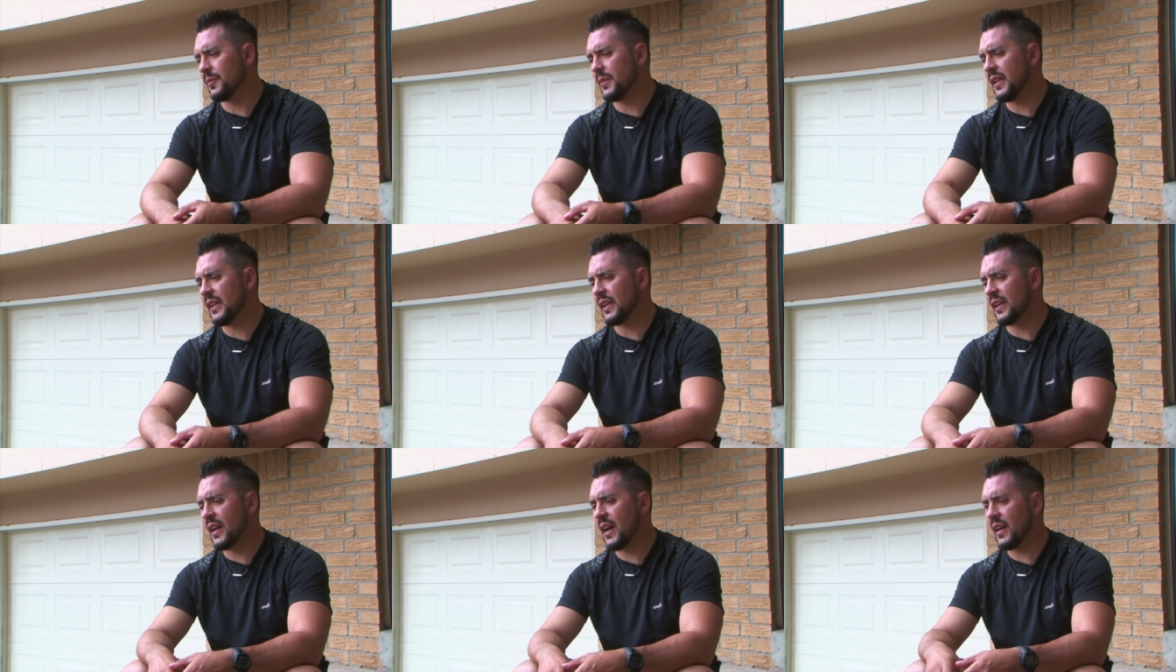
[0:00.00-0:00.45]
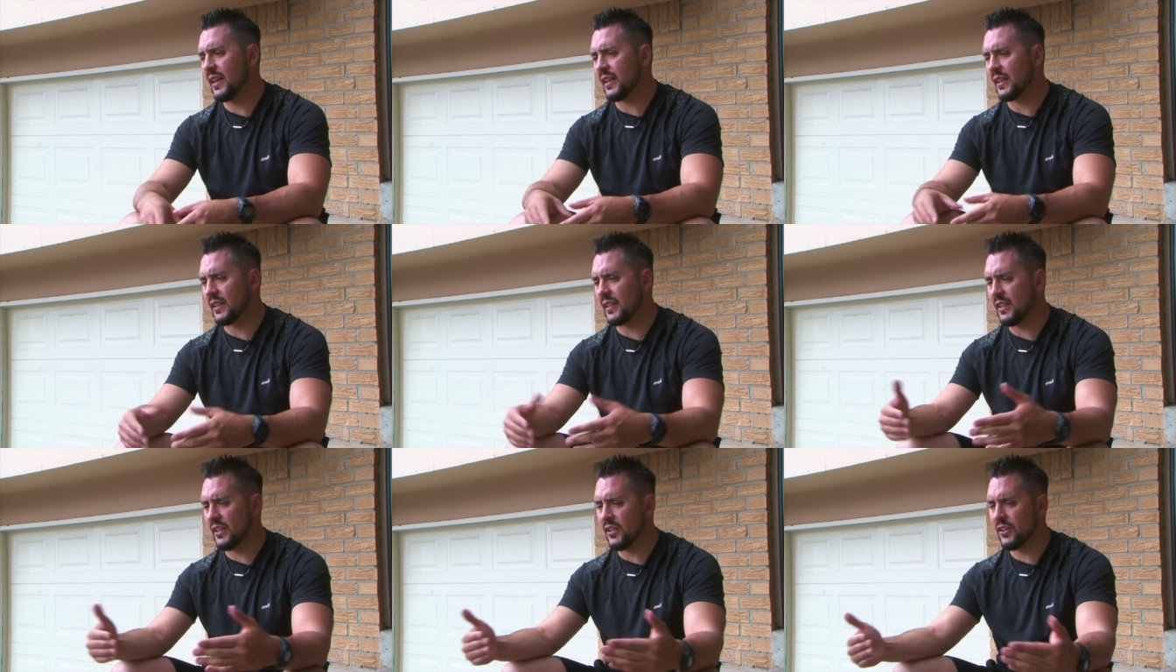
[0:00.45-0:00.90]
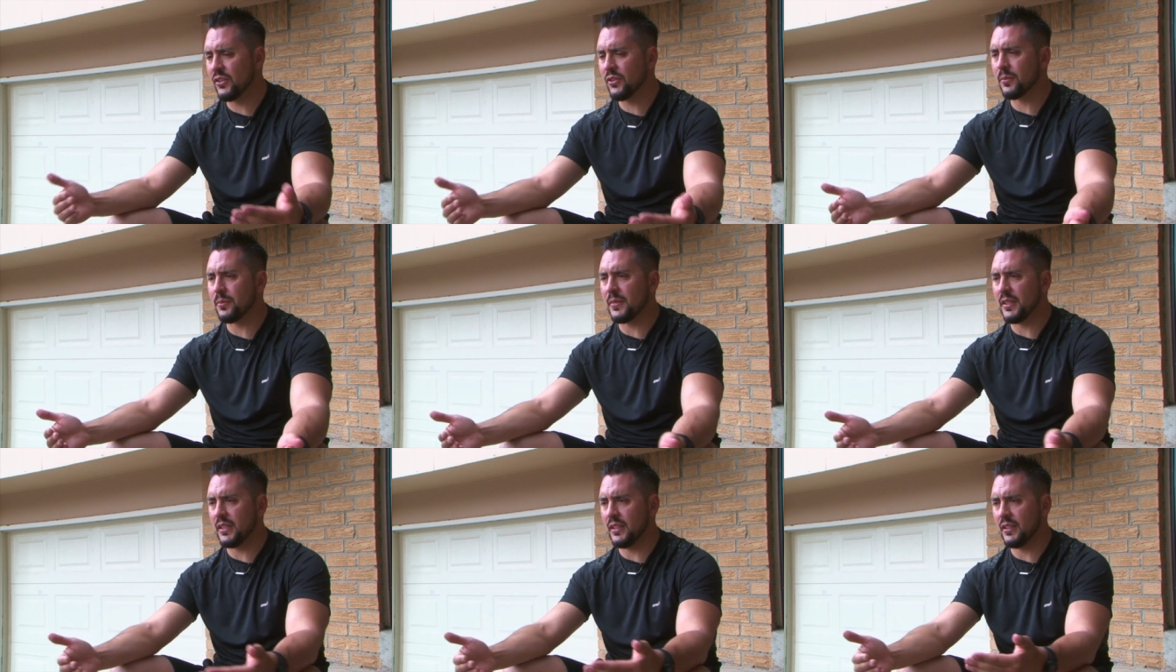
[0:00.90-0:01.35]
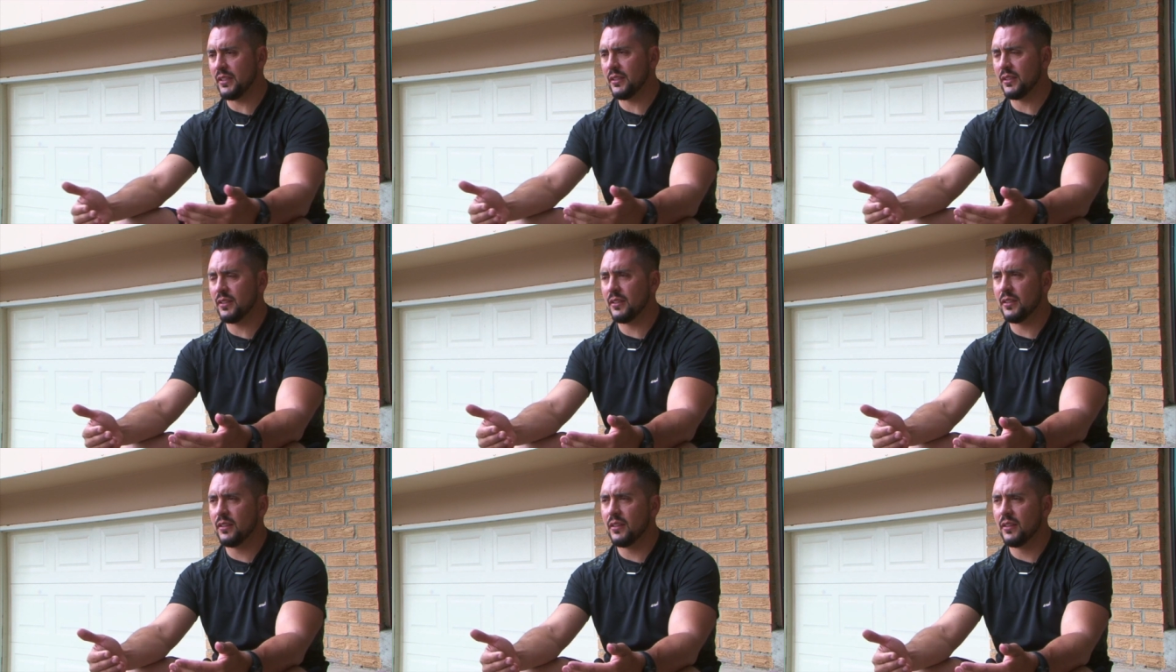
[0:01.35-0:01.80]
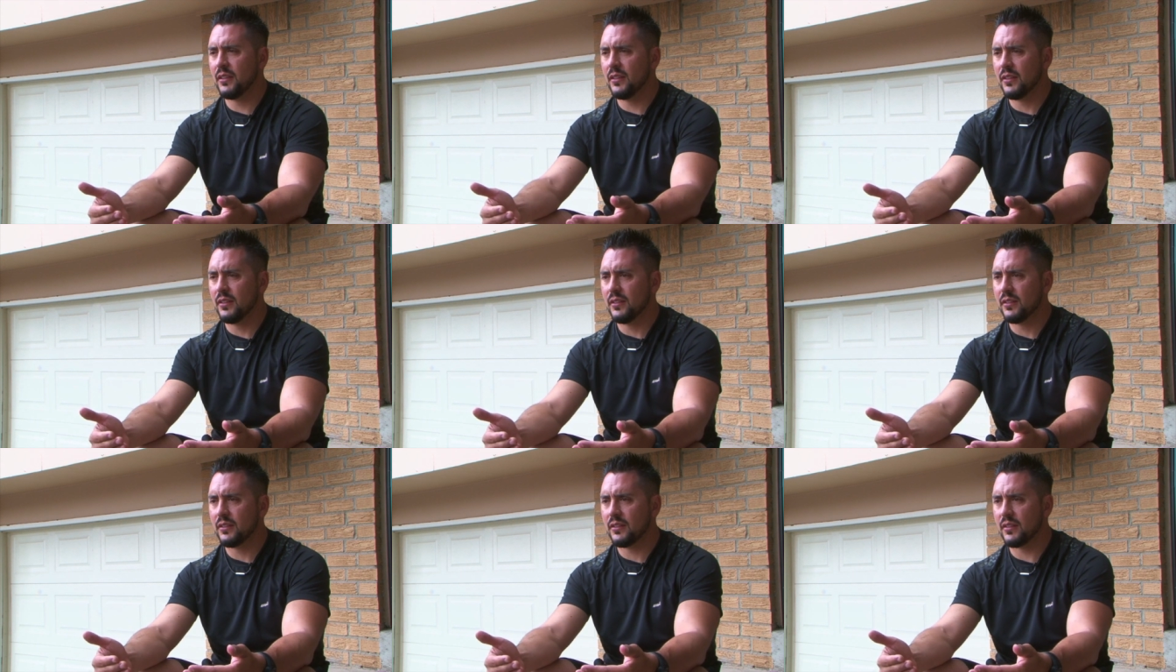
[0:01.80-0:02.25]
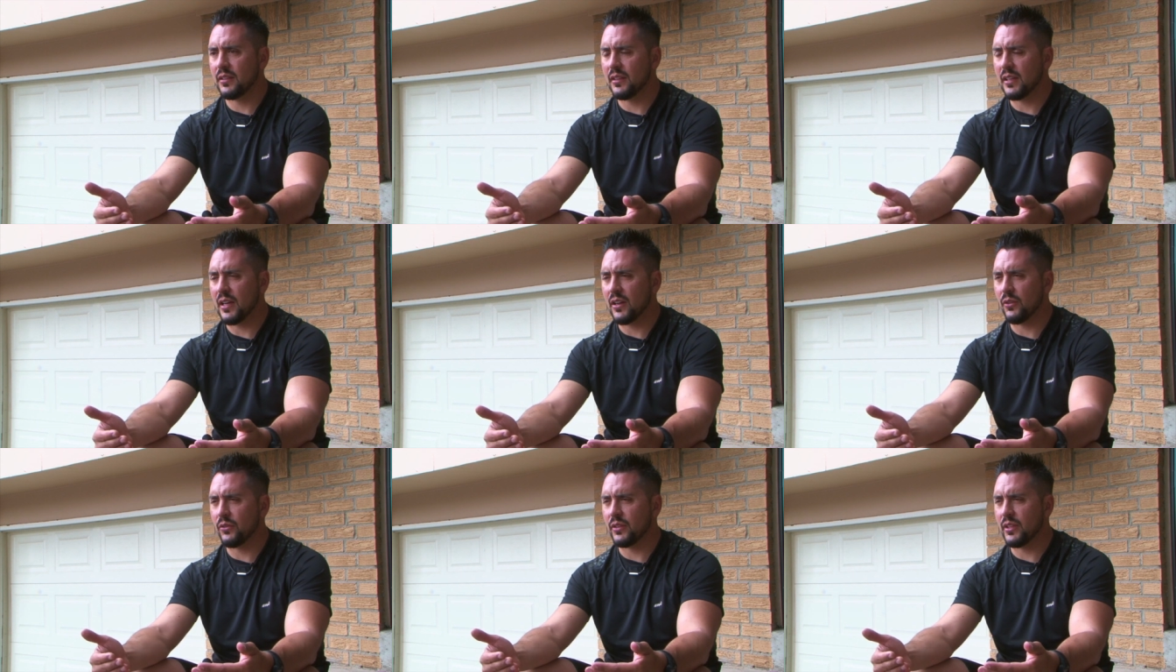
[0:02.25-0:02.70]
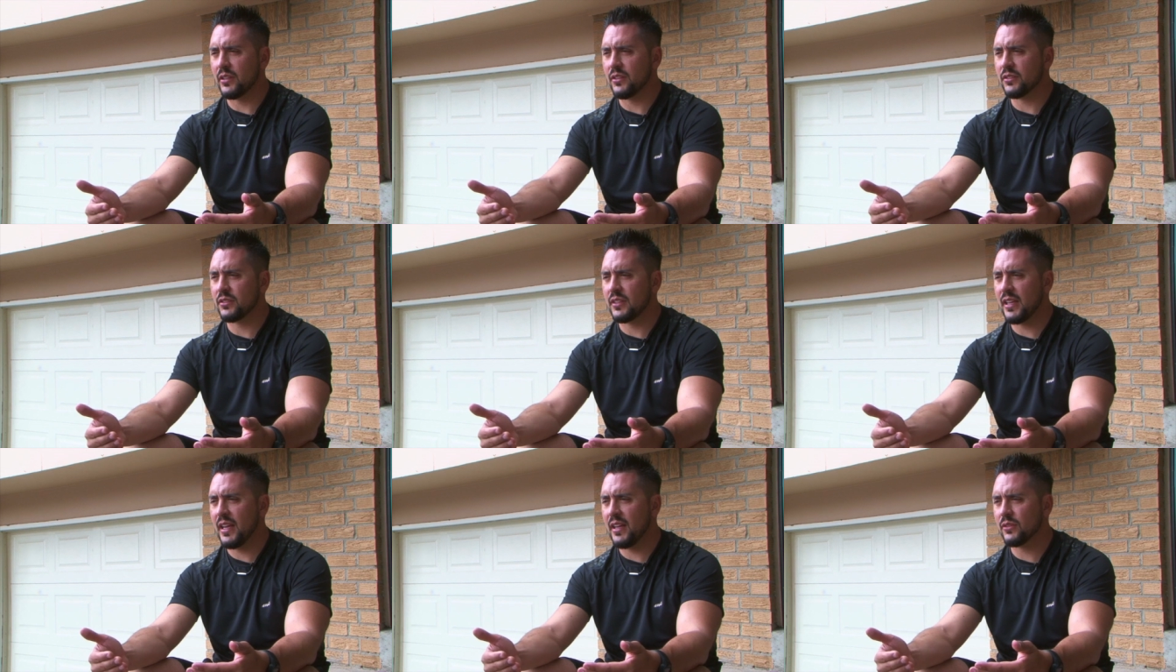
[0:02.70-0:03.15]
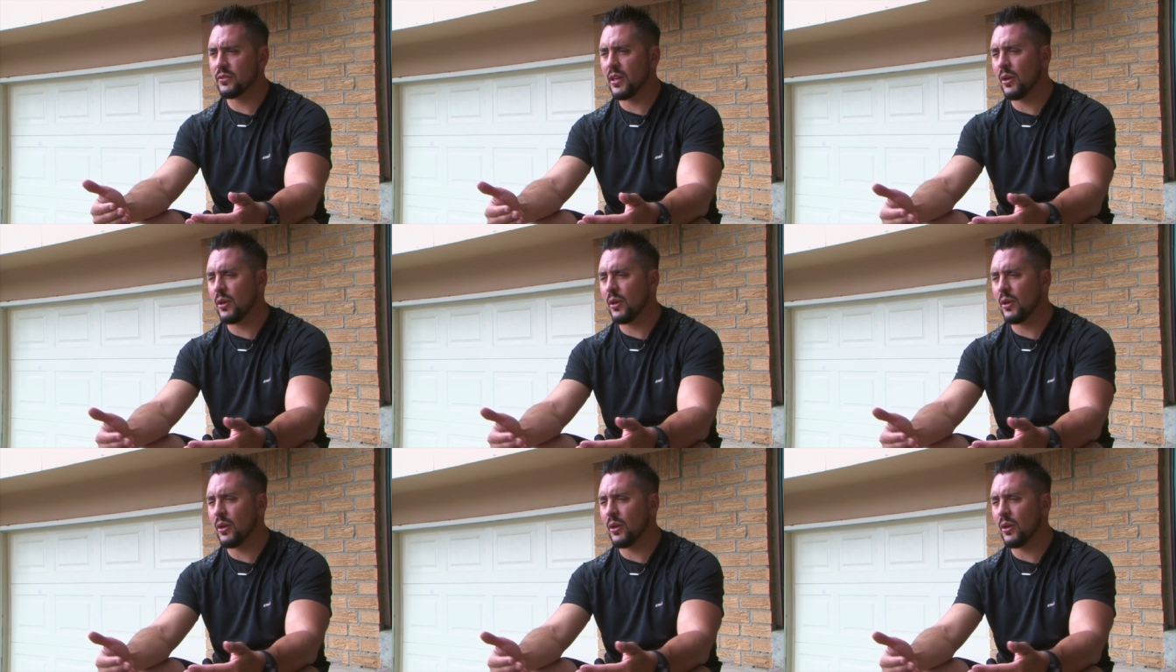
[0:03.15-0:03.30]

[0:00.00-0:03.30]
It kind of geared me to not only understand,